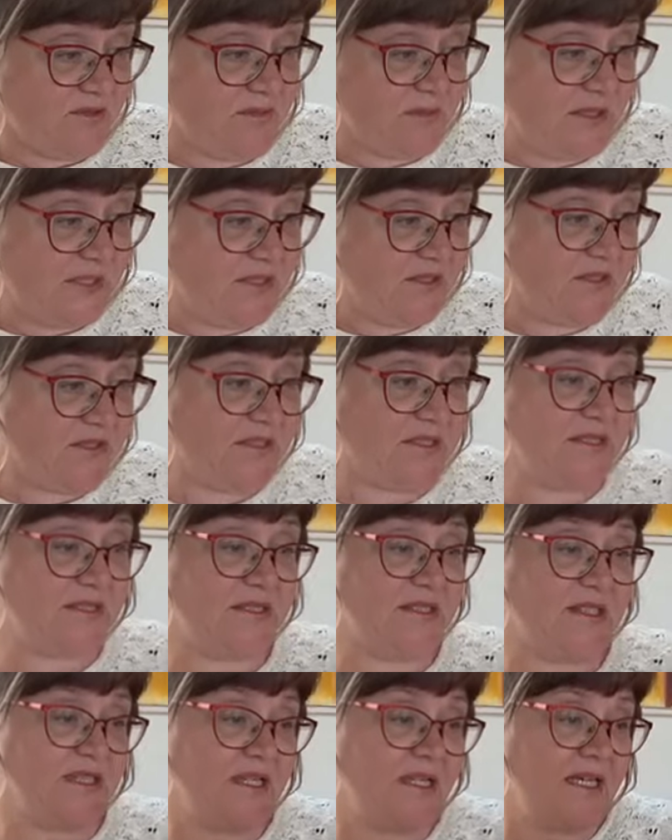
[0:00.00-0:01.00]

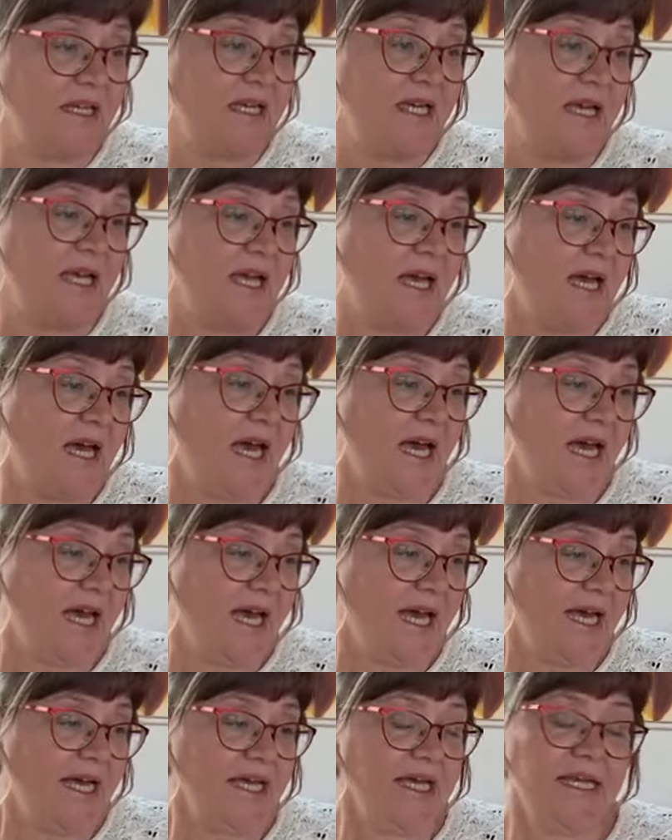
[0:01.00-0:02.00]
because
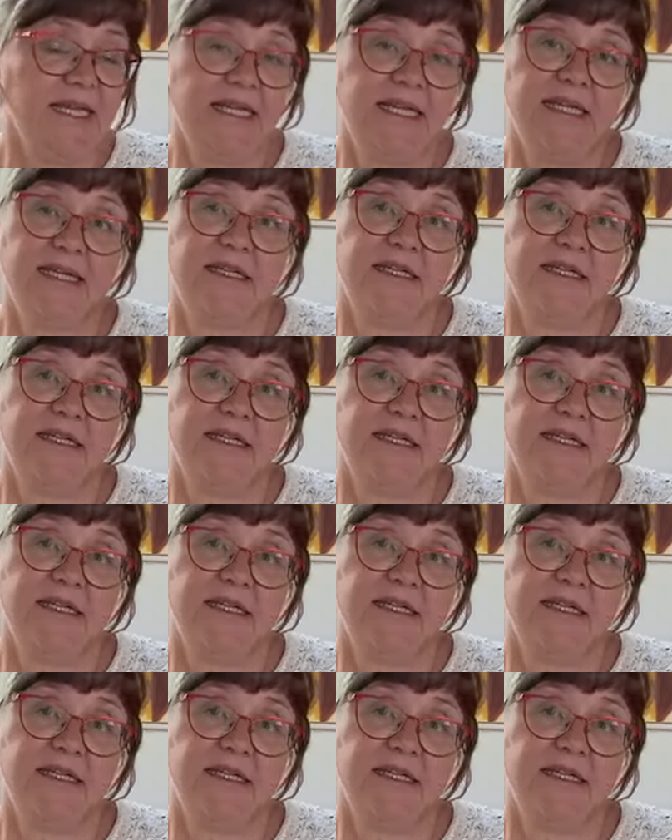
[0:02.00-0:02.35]
the